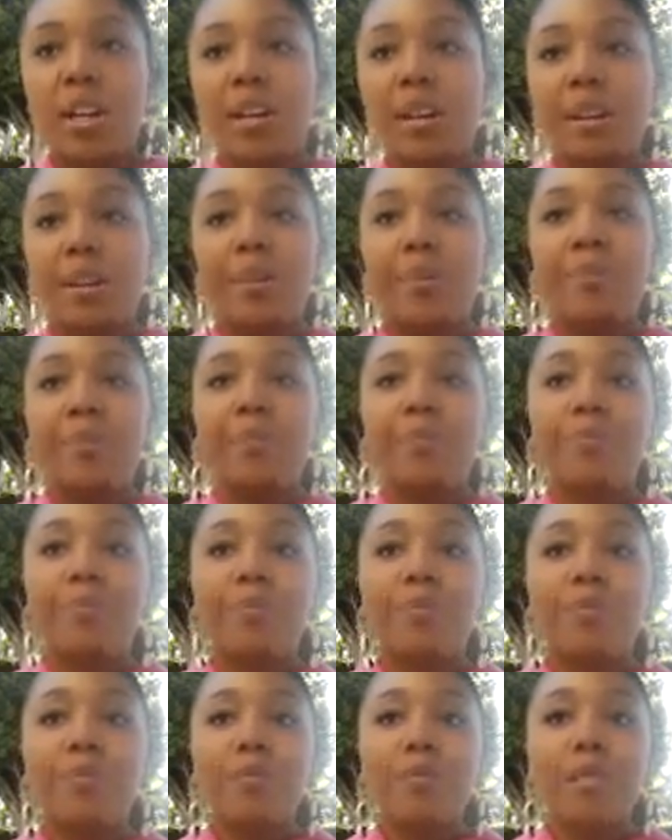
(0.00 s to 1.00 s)
um,
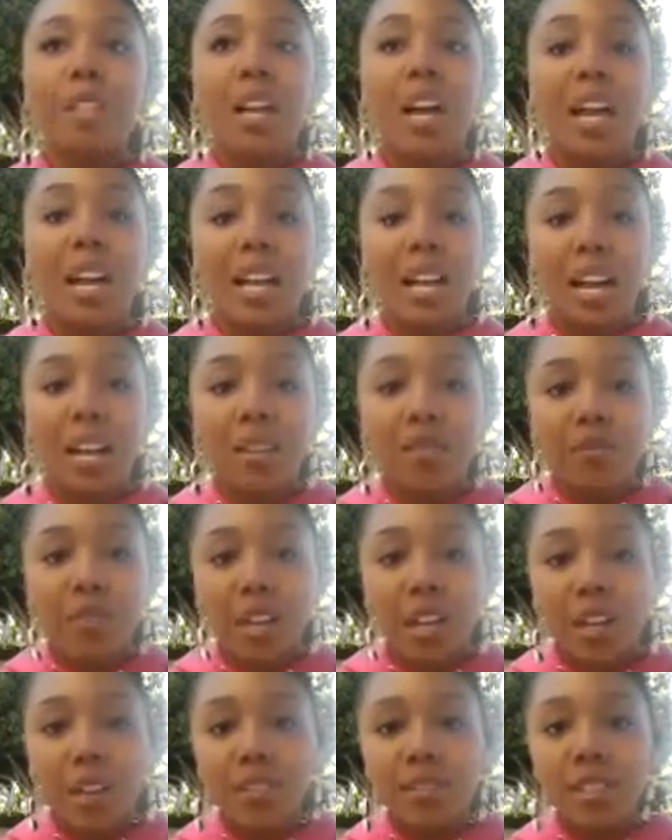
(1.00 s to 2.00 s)
I got
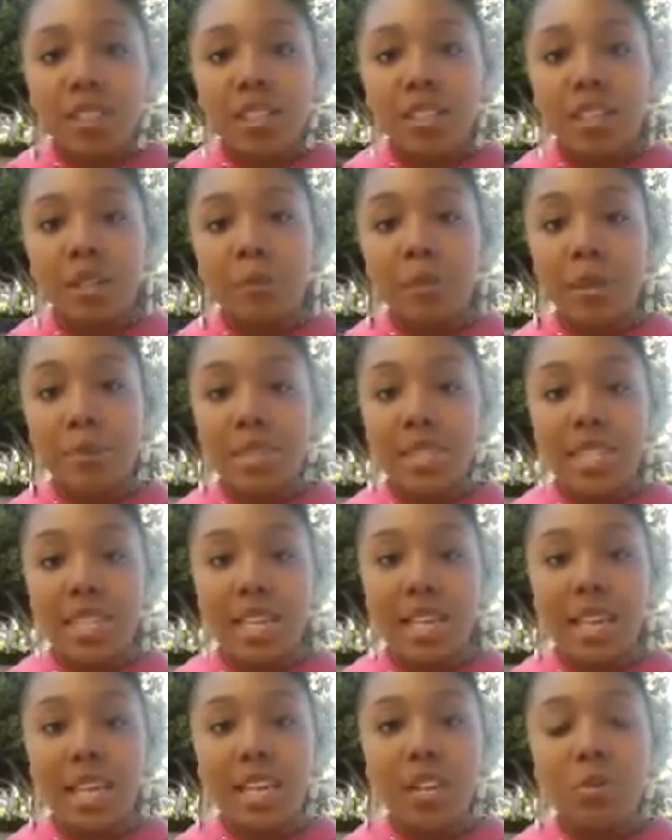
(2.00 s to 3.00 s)
involved in um,
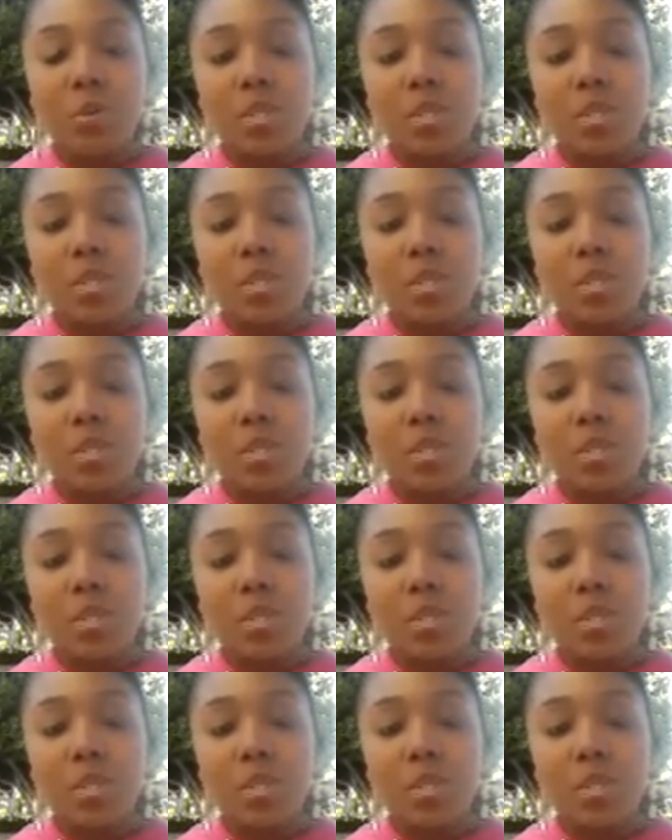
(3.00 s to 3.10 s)
MCA.